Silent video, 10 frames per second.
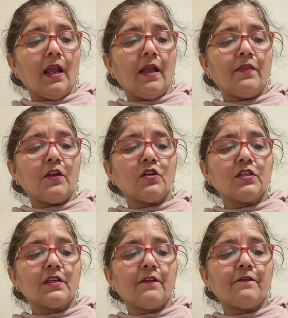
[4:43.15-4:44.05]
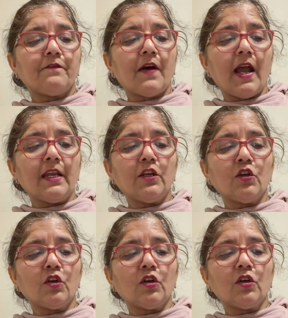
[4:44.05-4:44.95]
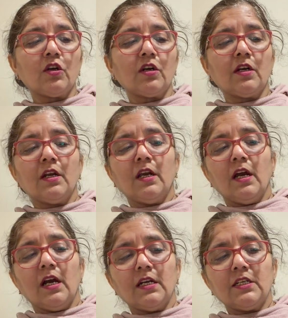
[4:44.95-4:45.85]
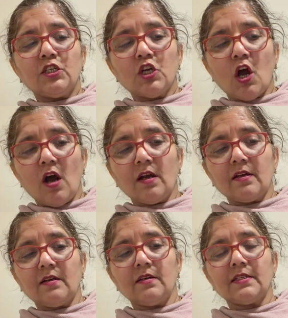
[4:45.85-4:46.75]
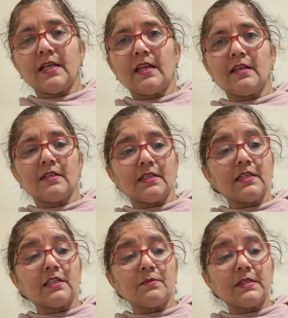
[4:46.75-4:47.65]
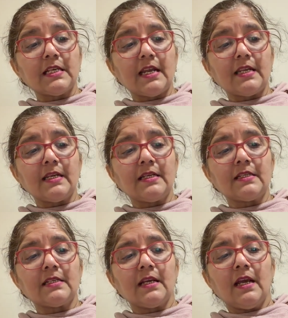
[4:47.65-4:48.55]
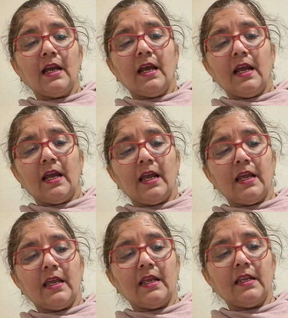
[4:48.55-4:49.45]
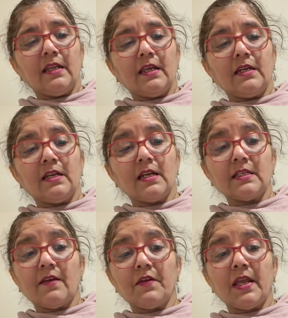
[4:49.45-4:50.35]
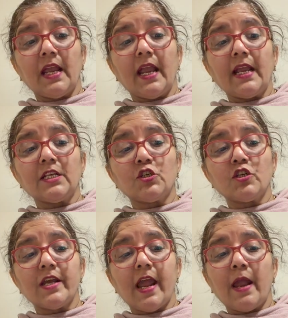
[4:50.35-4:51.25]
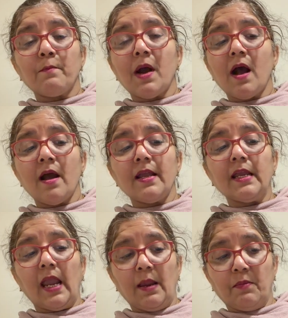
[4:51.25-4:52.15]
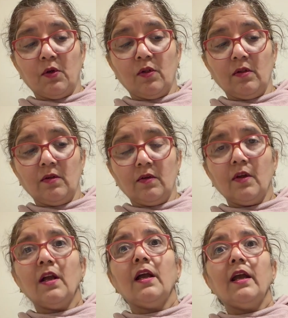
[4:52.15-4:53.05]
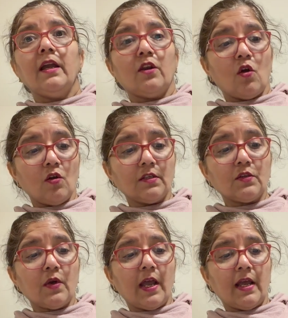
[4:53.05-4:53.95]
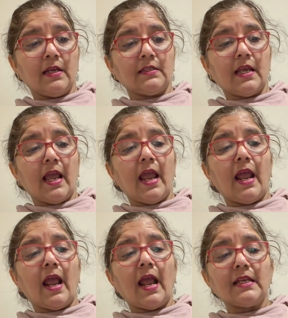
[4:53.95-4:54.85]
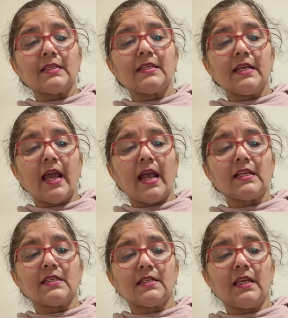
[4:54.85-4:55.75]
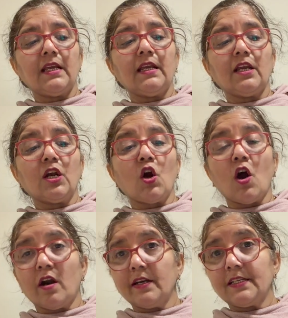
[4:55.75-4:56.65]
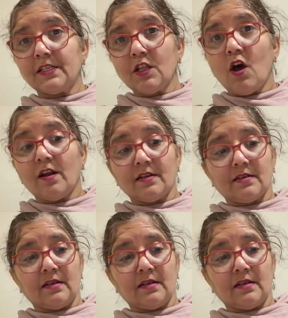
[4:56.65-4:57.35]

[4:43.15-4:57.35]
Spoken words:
And there is a finder, a dock, system settings, and it does have a HDMI cable. It also has SDXC card slot.